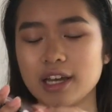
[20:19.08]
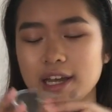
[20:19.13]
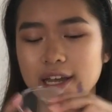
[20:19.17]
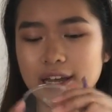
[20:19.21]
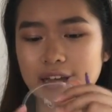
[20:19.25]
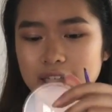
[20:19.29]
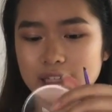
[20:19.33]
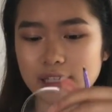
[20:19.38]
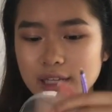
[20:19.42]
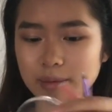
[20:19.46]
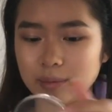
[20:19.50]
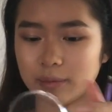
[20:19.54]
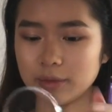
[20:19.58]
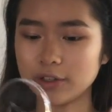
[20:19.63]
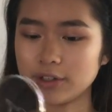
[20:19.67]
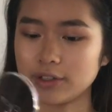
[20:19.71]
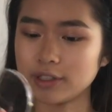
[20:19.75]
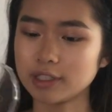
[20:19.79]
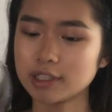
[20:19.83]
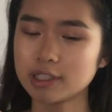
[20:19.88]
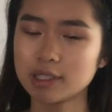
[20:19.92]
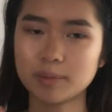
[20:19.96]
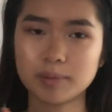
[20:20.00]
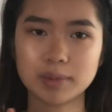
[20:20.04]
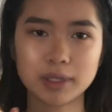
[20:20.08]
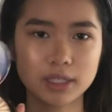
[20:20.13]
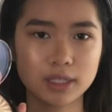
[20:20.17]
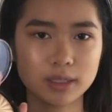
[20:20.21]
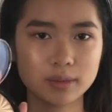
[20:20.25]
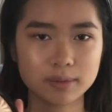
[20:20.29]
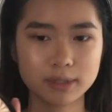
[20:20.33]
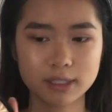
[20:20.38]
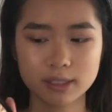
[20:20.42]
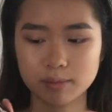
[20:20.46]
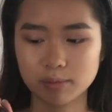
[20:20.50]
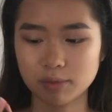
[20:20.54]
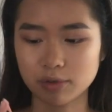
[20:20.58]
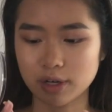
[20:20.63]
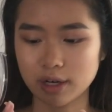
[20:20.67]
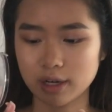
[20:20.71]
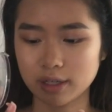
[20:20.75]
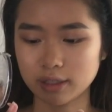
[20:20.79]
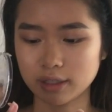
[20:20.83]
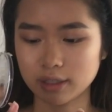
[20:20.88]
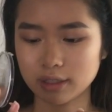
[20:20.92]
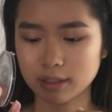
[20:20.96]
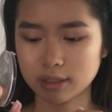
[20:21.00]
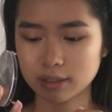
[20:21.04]
and I'm going to pick up some
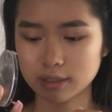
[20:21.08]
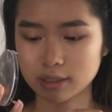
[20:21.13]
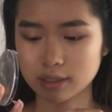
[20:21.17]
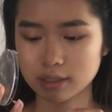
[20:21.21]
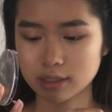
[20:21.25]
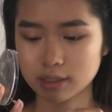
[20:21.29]
product